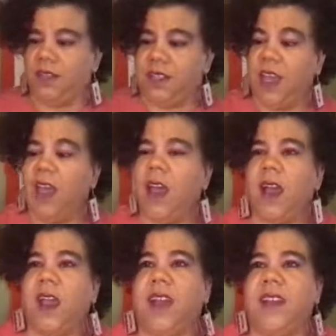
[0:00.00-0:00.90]

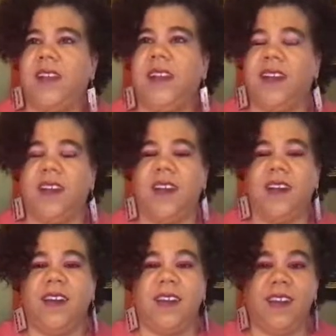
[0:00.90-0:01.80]

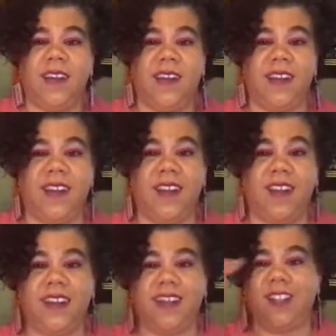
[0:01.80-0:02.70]

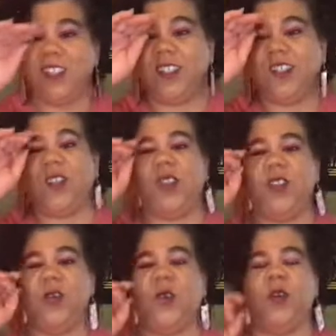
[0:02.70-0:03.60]

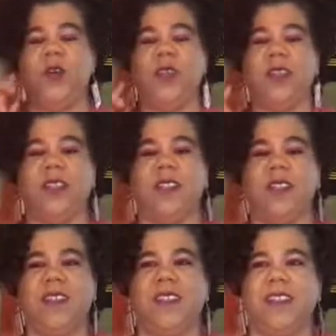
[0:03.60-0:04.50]

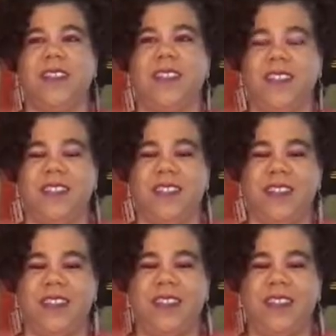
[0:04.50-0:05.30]
(not speaking)